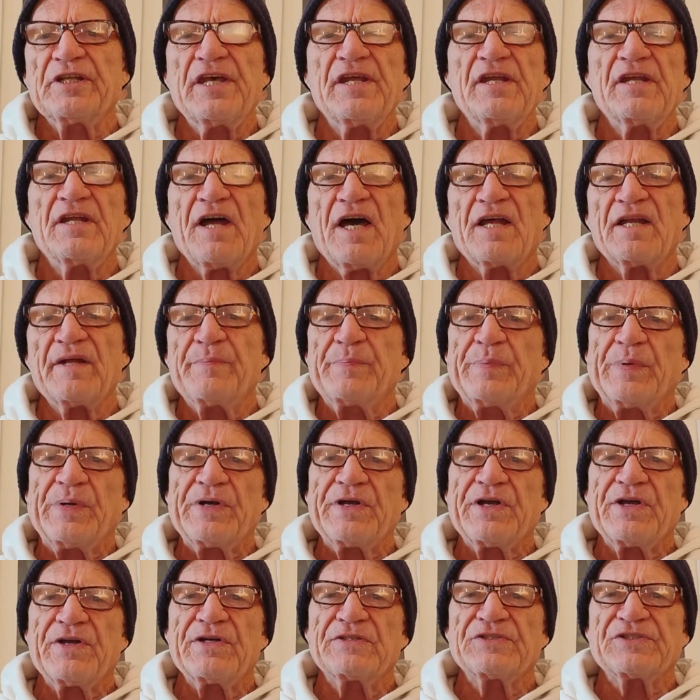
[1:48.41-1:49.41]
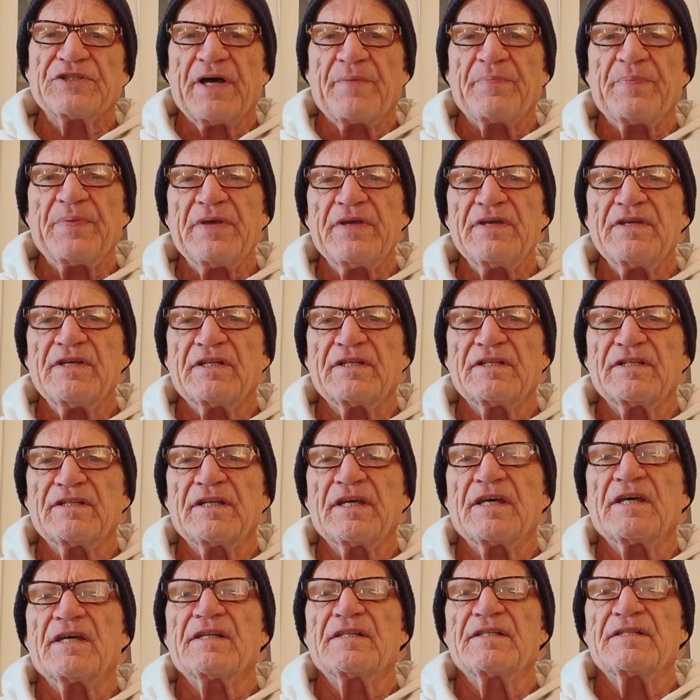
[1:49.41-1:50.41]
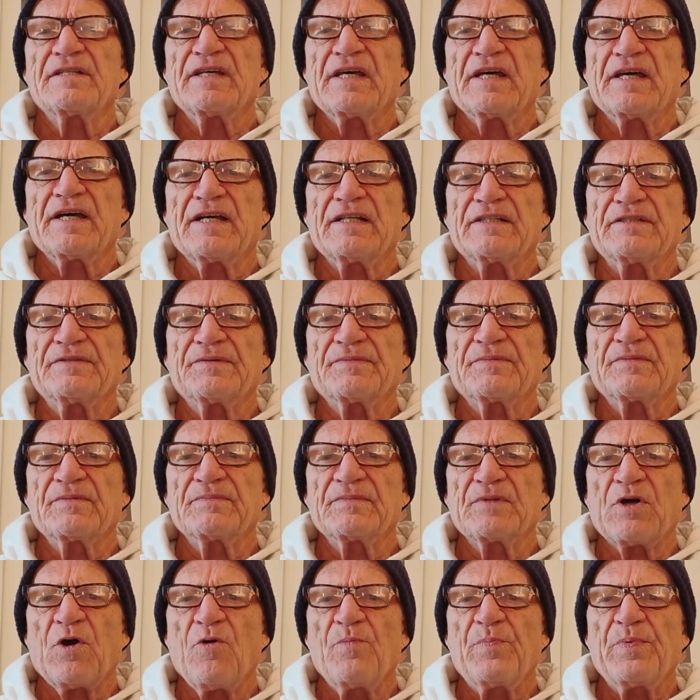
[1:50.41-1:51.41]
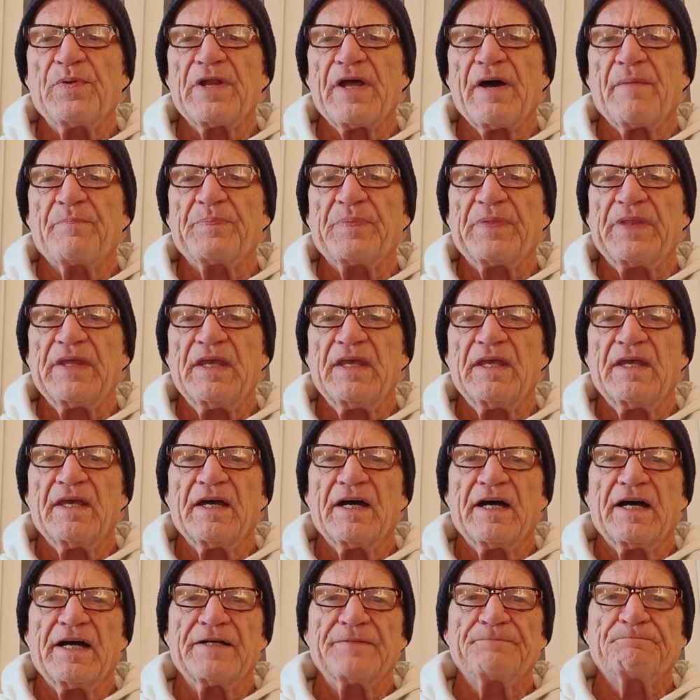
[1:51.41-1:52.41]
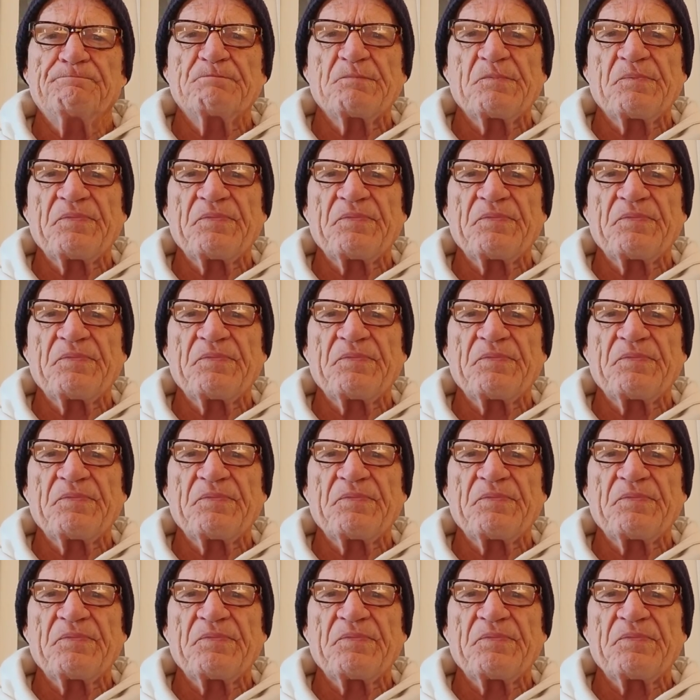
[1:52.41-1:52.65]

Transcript: lean it on a book or something, and open up the